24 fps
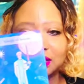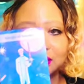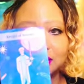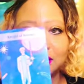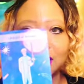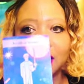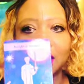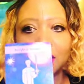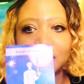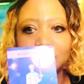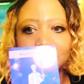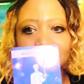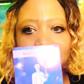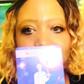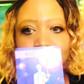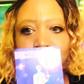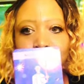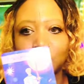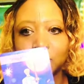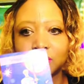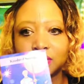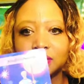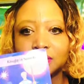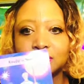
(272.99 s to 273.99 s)
card at the
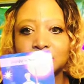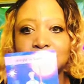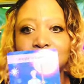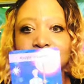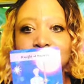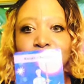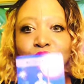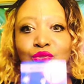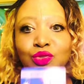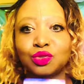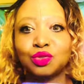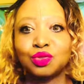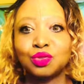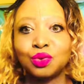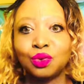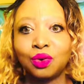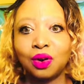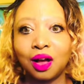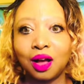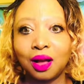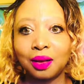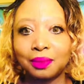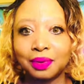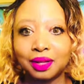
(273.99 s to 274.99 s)
bottom says
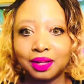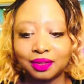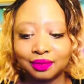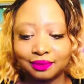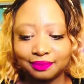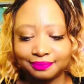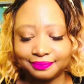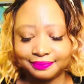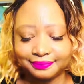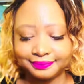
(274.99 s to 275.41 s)
drama.